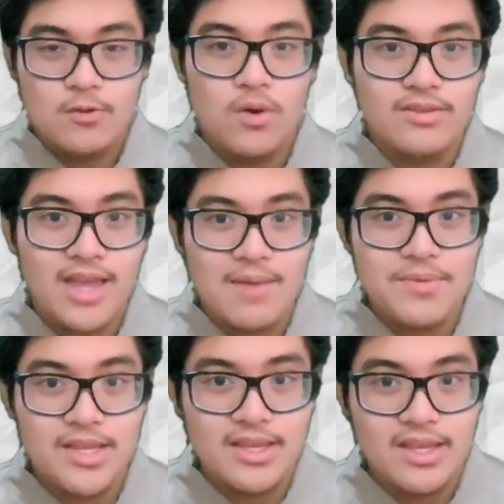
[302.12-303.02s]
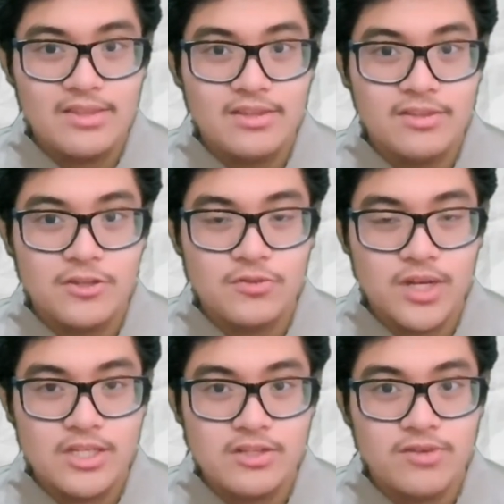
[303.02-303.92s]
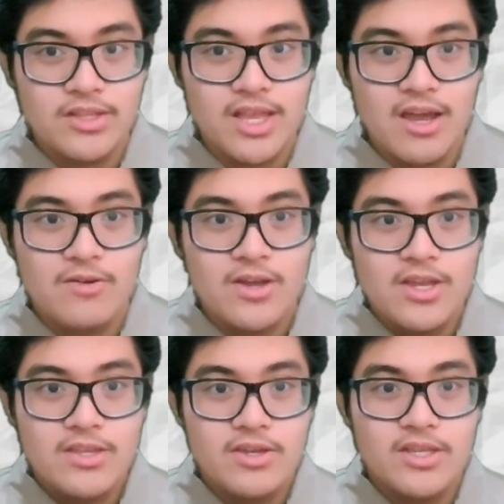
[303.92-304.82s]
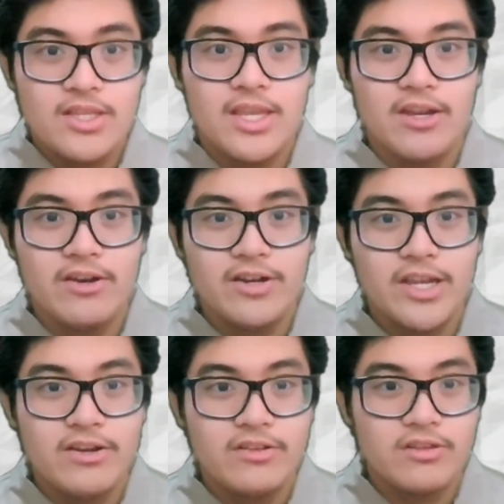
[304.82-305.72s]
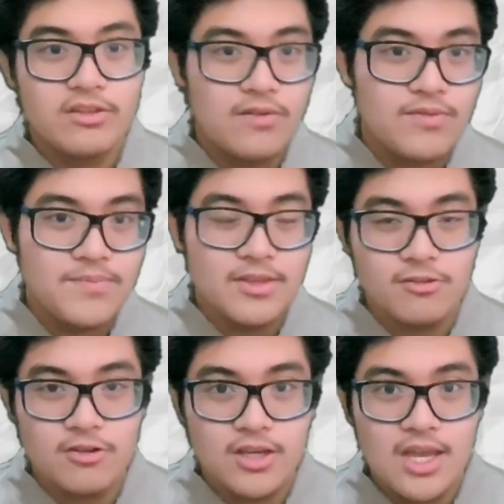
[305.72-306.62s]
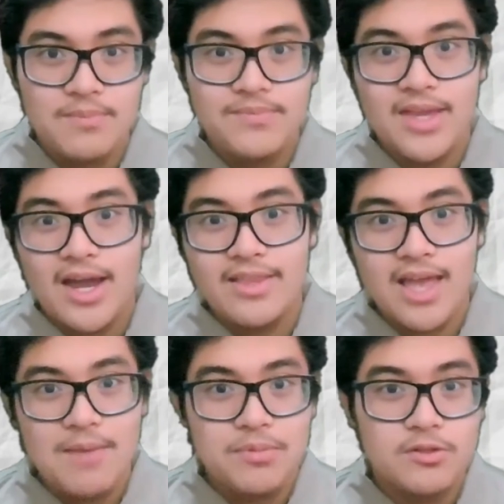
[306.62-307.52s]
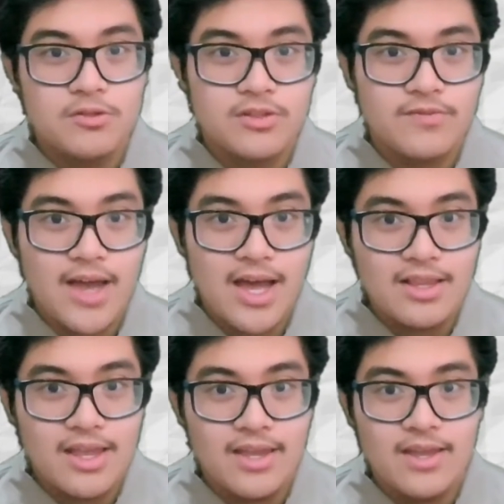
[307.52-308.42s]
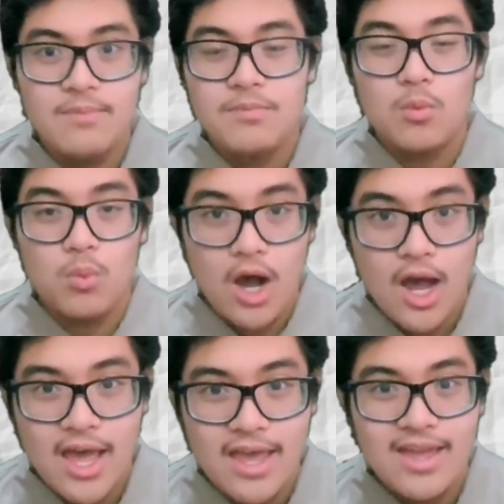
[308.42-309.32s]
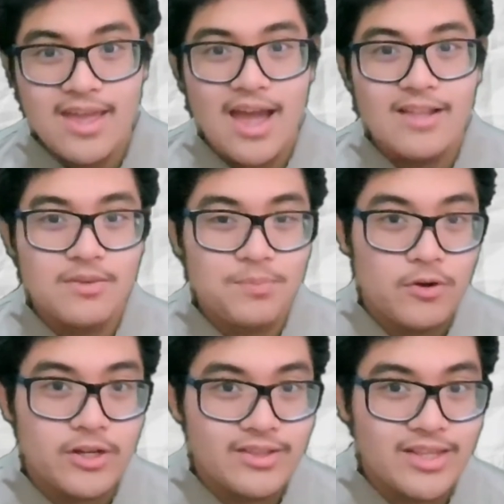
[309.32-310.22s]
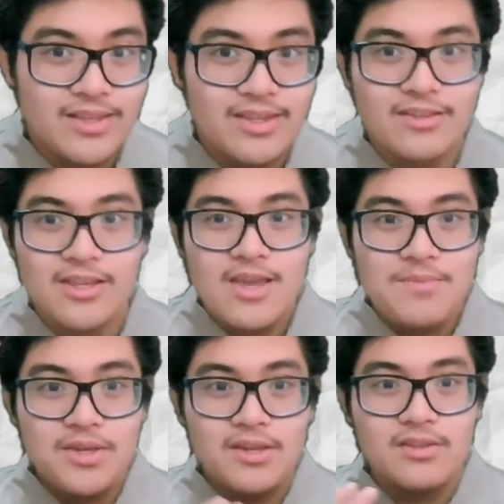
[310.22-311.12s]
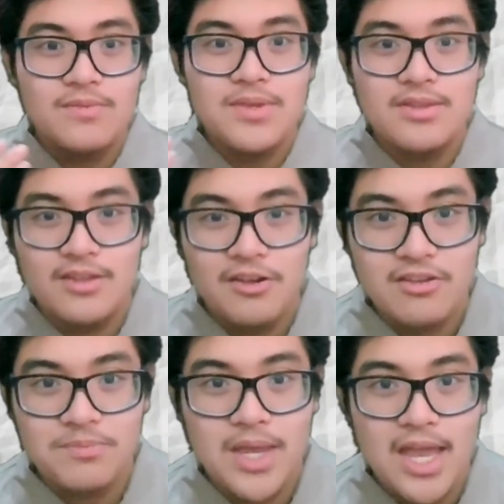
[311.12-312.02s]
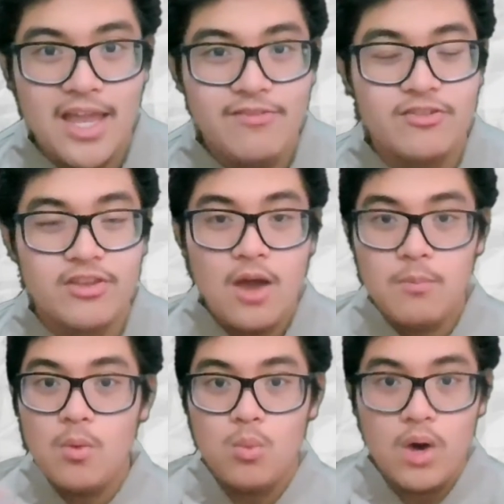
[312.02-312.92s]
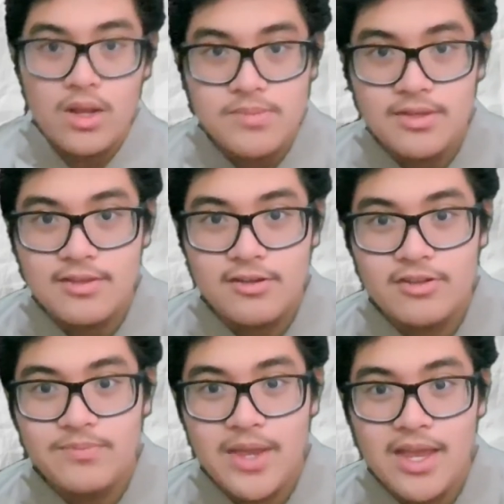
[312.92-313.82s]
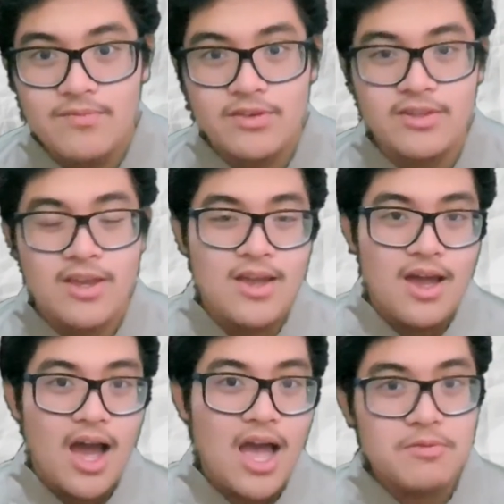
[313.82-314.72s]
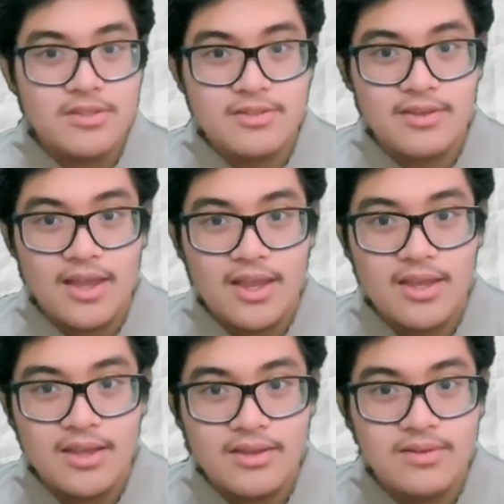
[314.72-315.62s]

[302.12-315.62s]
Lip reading: what's happening in this situation right now. You can hear here to solve a mystery behind Appaloosa Ballet. But why? Add supporting details because of mysterious behaviors. But what mysterious behaviors? I would say